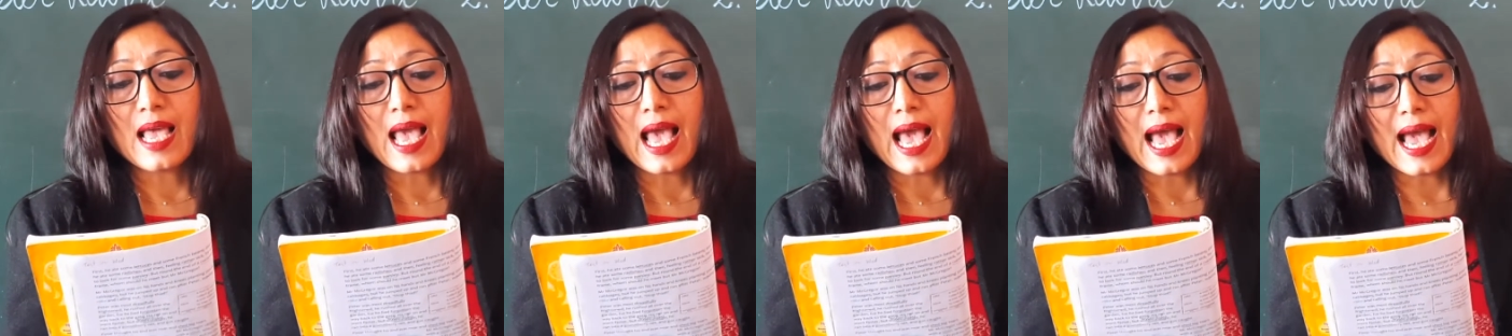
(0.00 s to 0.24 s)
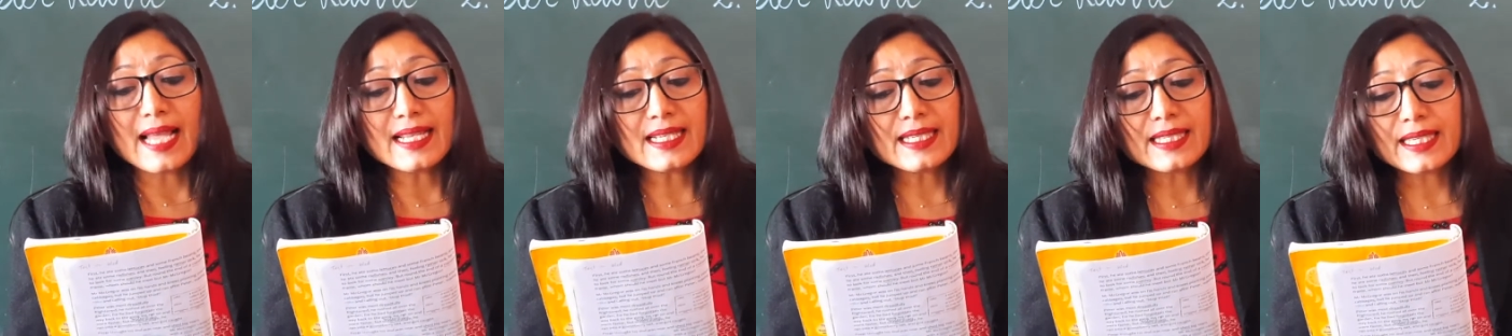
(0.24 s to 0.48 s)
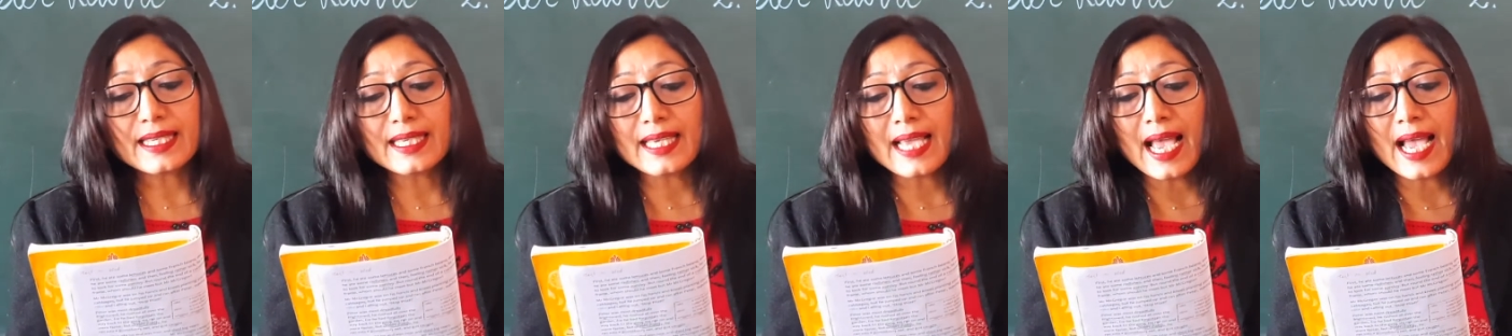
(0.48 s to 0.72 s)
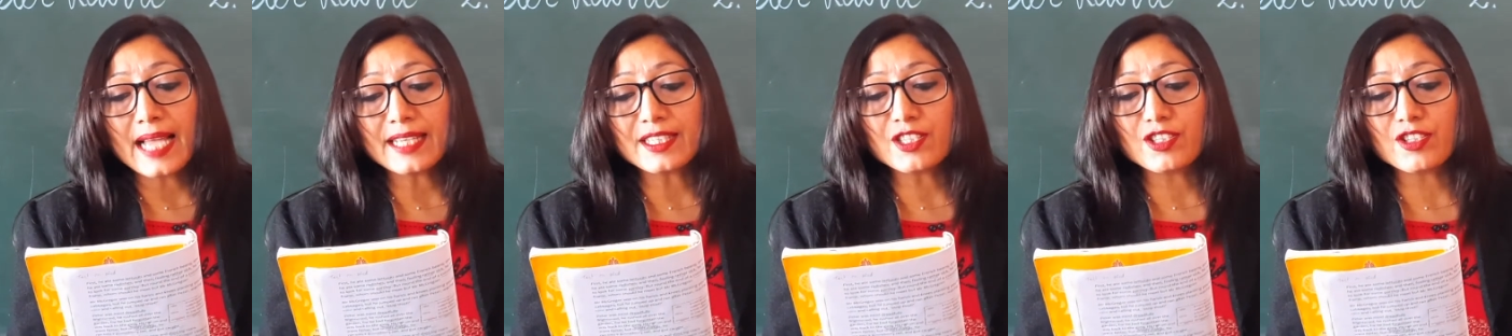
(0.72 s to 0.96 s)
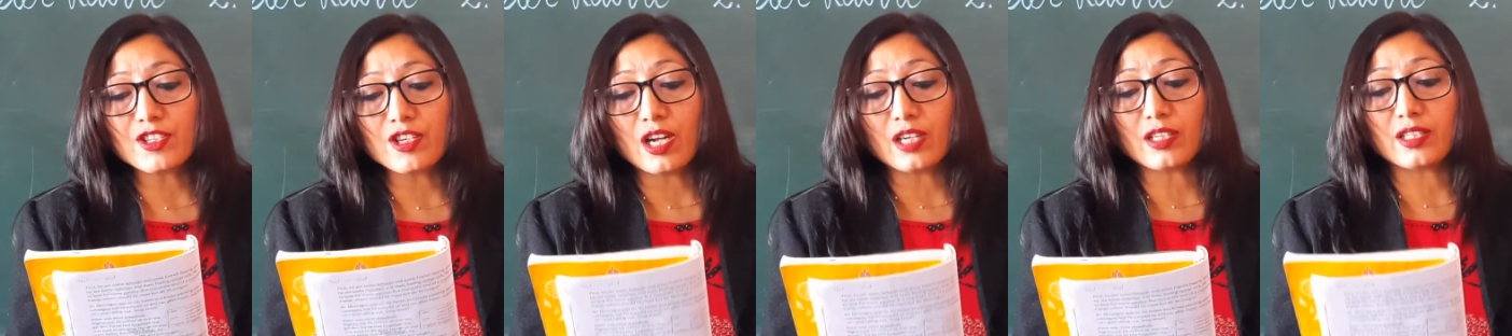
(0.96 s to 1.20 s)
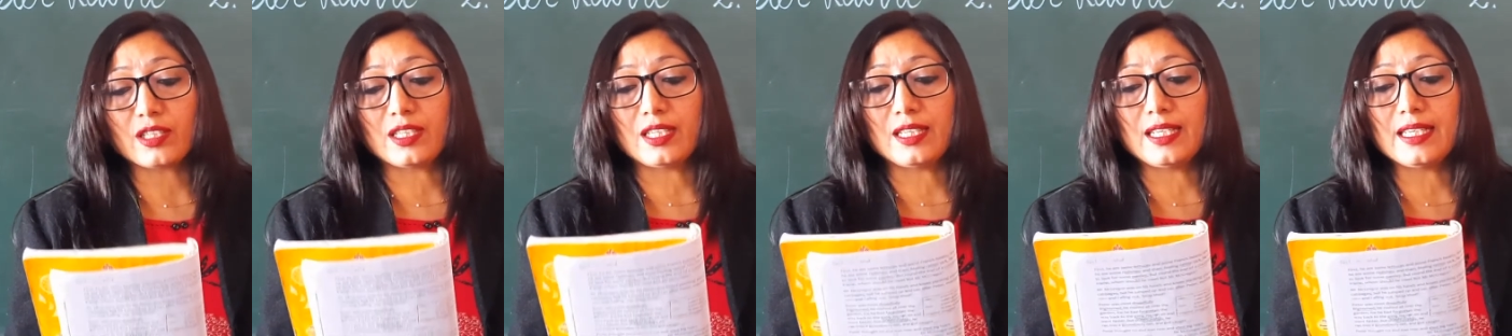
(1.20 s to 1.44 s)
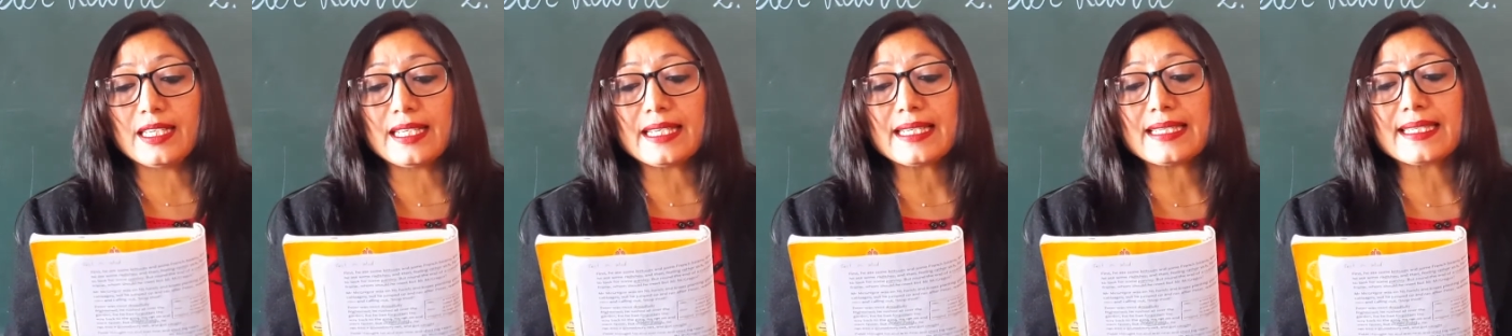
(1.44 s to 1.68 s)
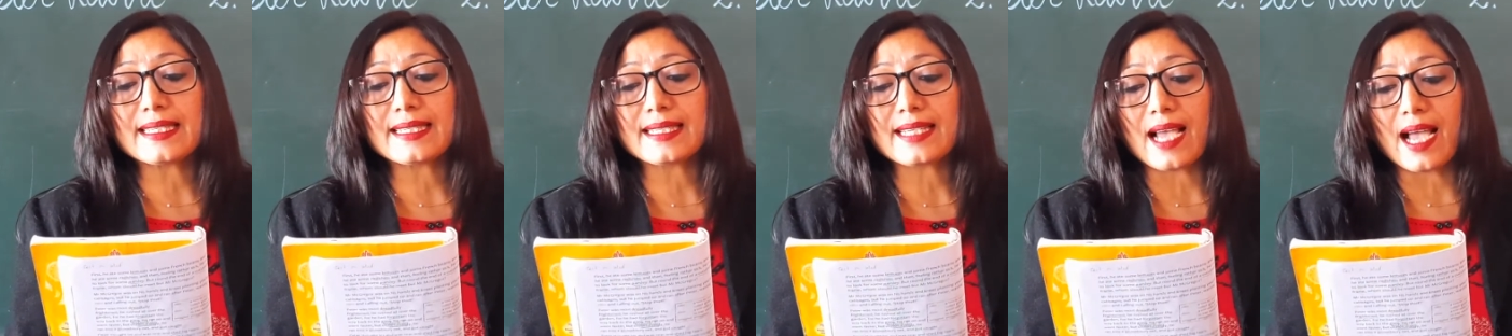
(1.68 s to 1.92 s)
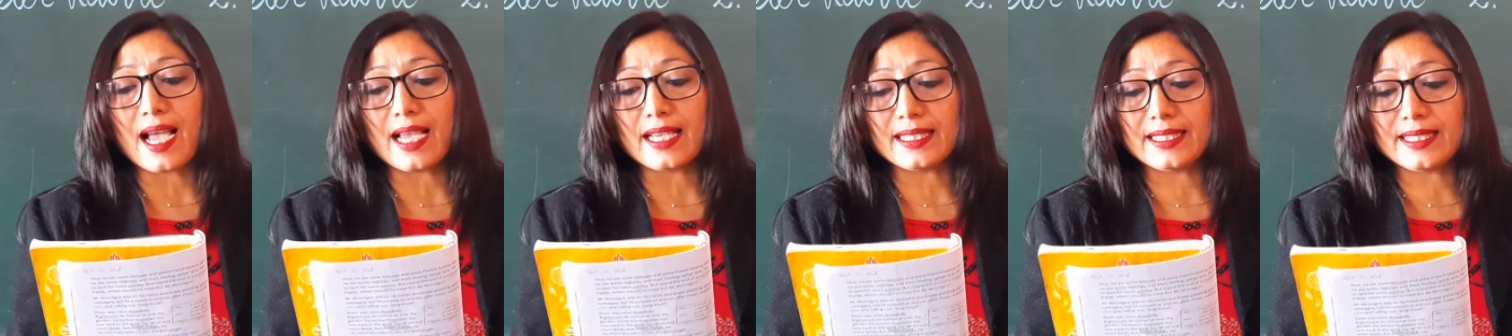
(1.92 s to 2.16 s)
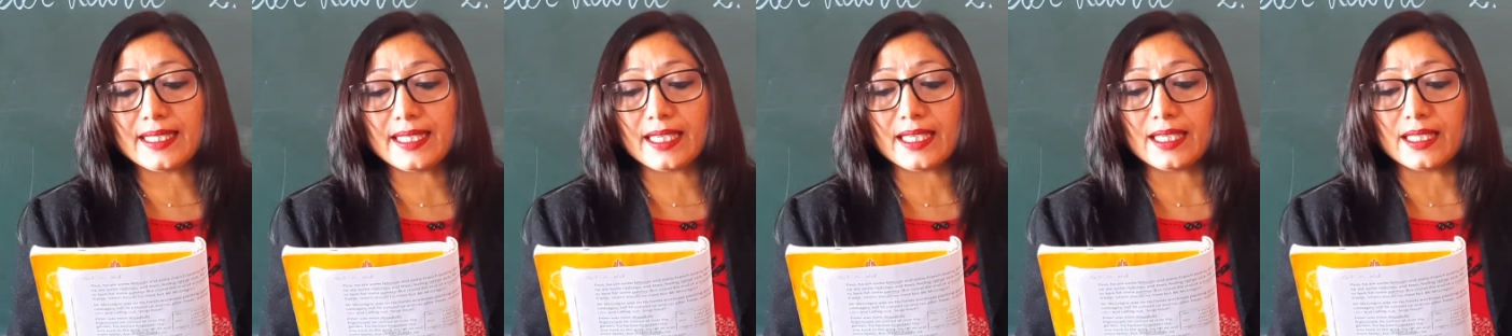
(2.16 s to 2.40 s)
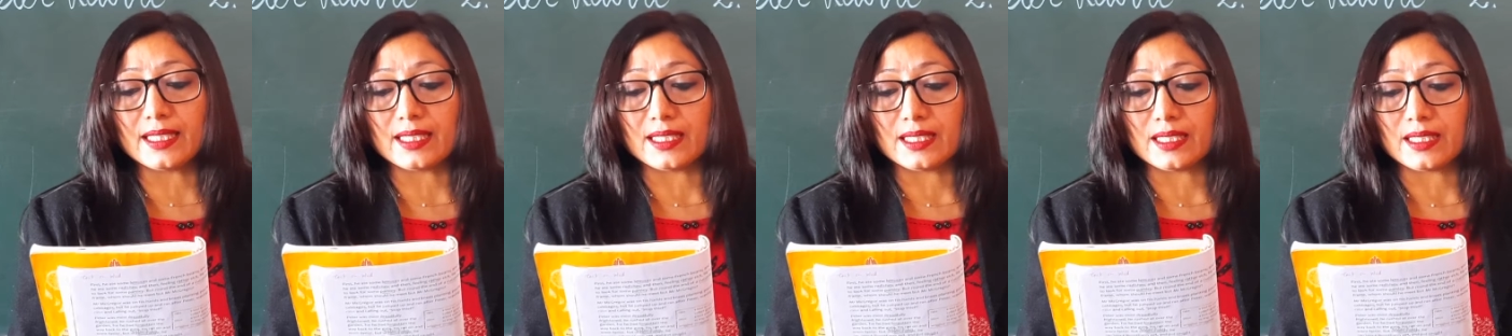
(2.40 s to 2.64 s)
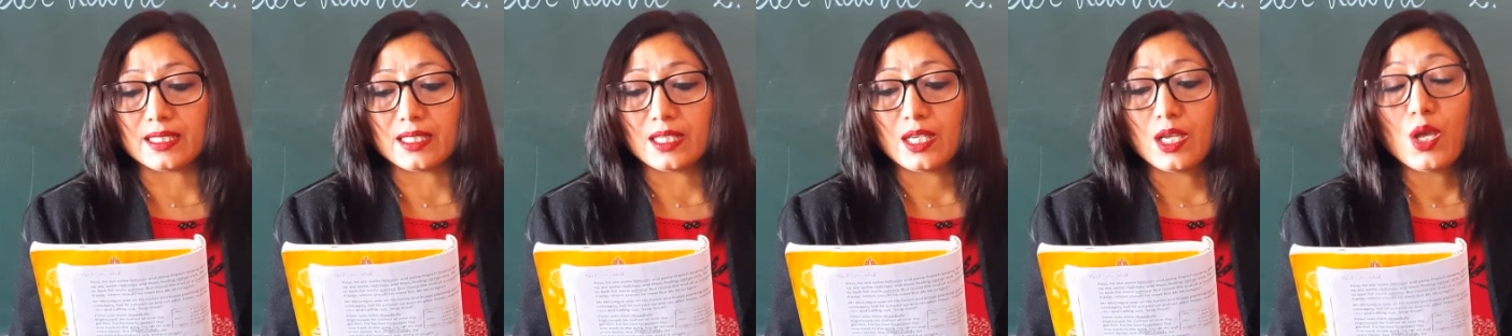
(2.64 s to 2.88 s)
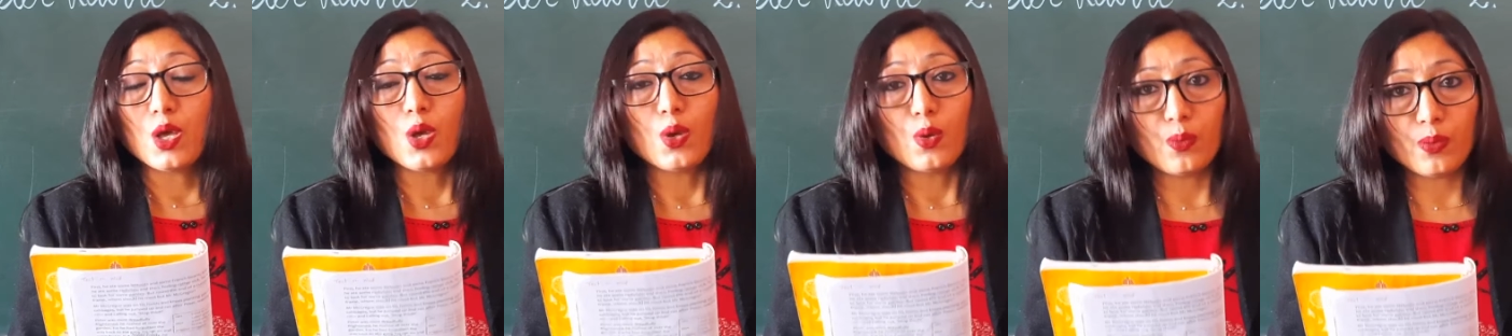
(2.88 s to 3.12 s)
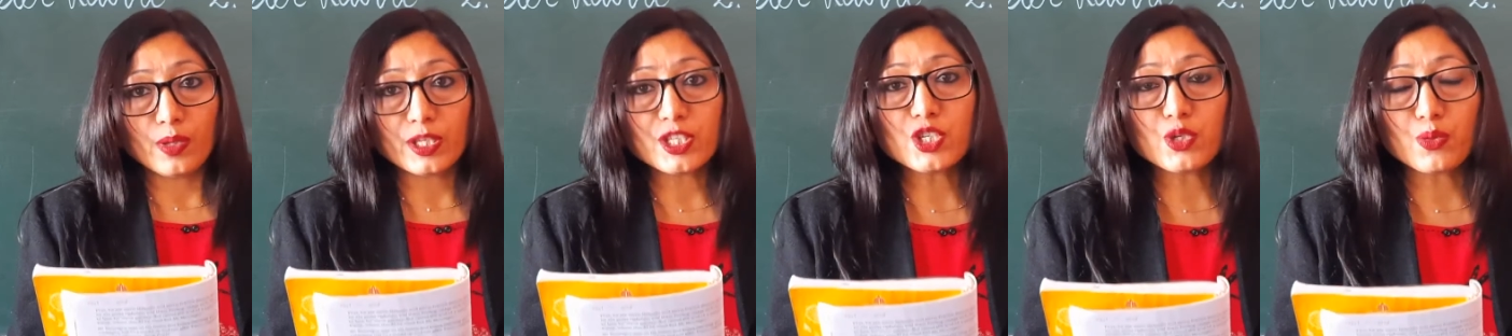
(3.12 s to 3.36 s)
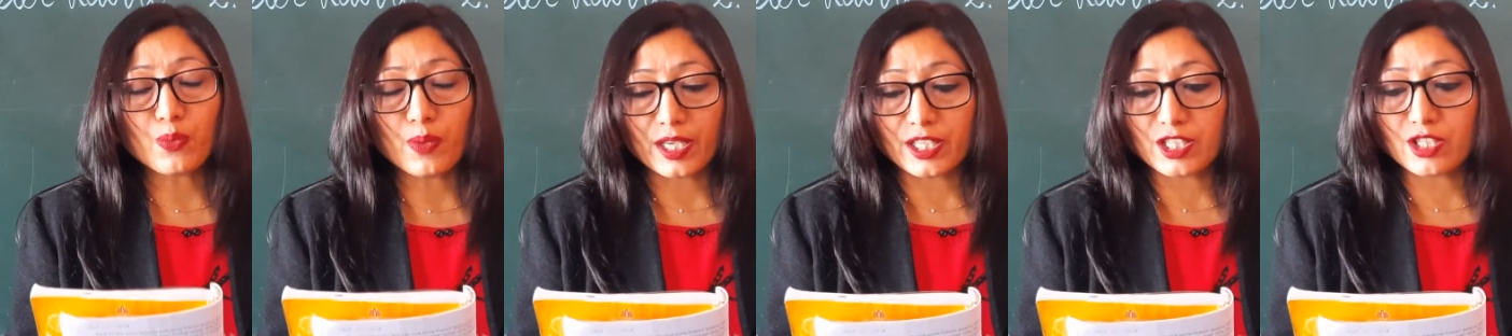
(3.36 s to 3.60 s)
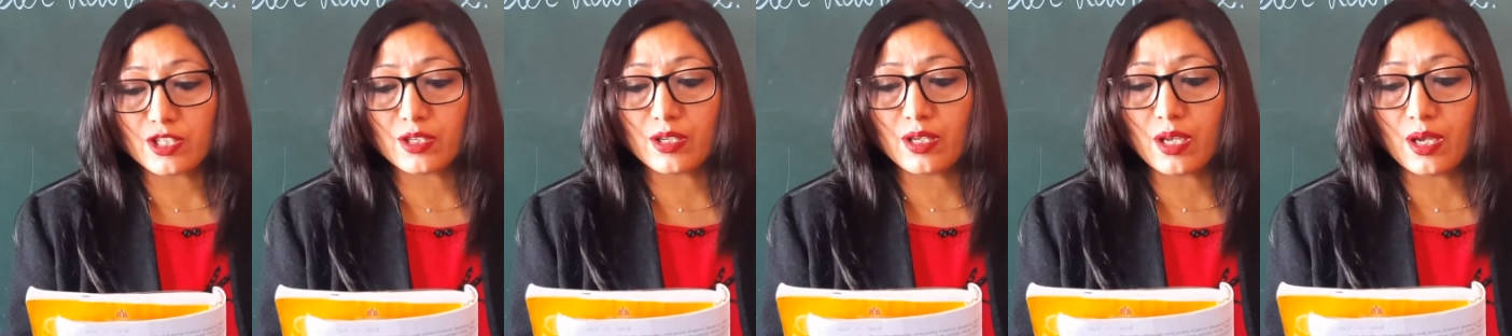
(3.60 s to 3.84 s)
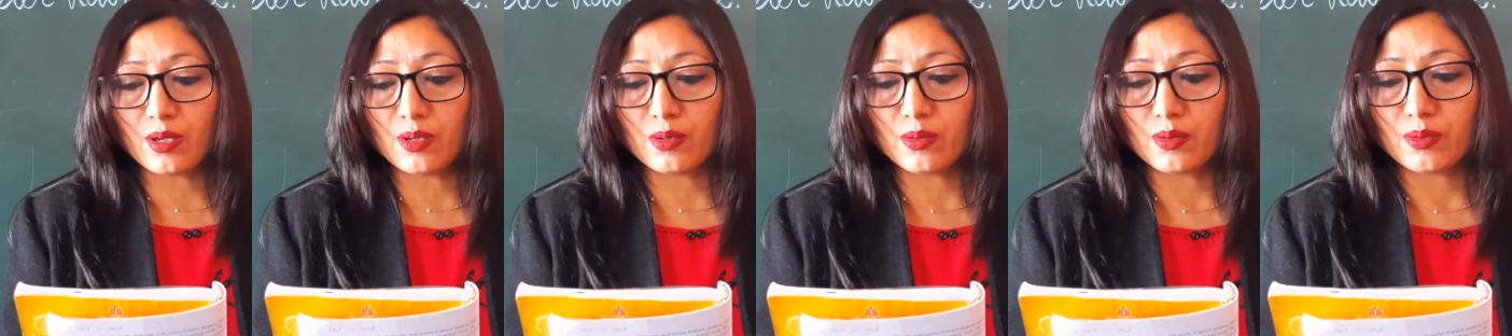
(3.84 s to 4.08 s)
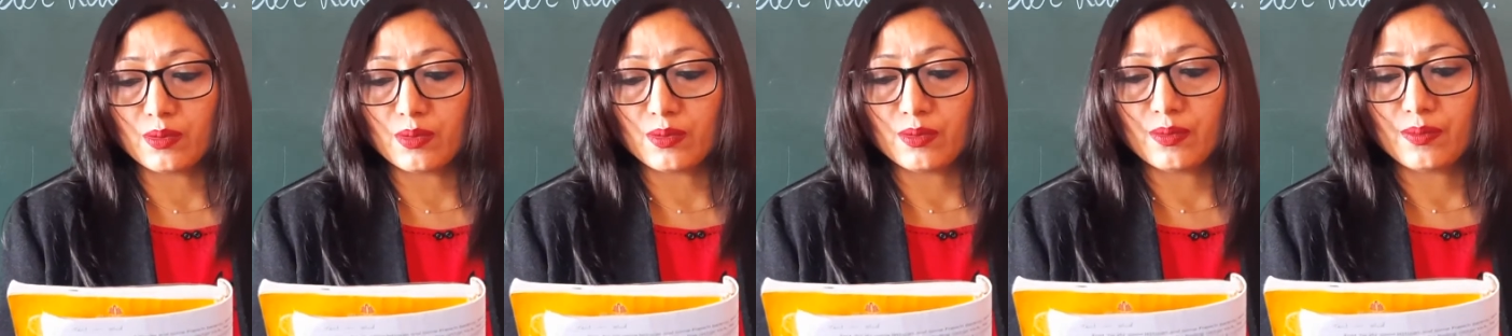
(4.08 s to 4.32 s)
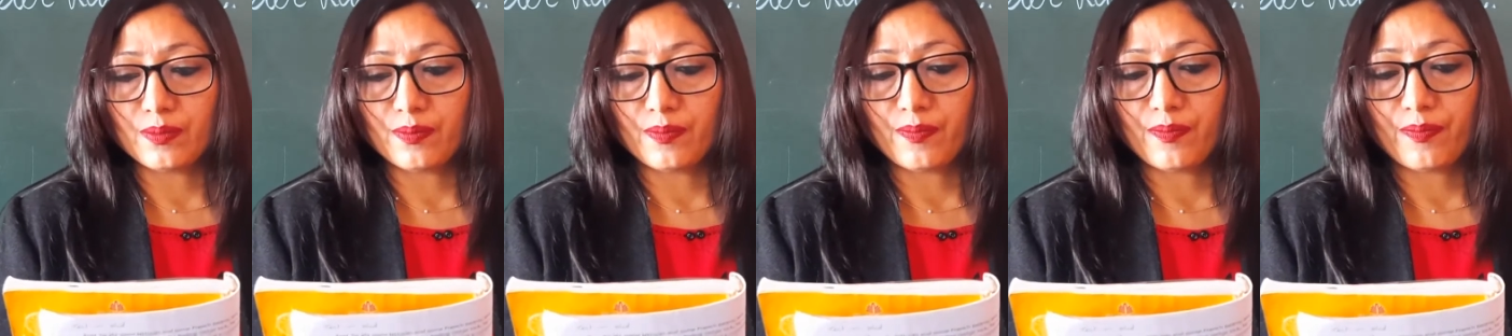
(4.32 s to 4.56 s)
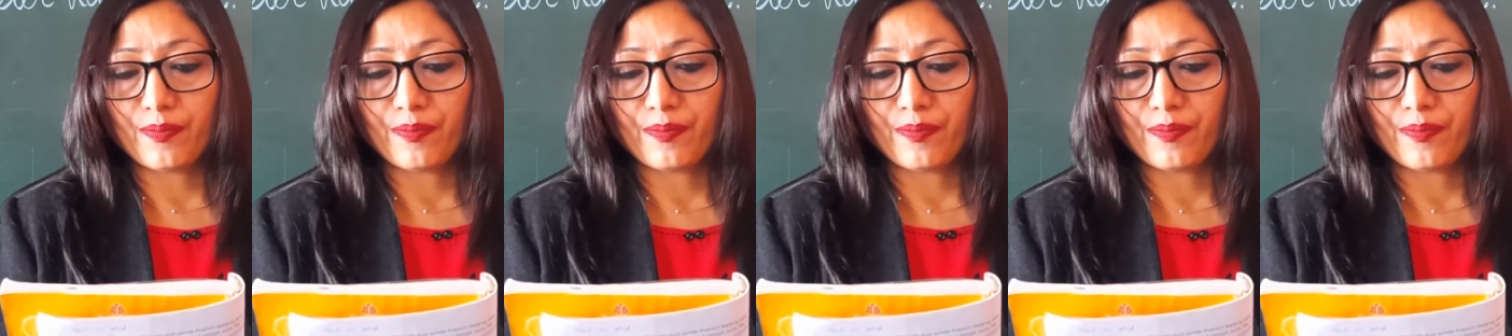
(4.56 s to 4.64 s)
and he had not the least idea which way to go.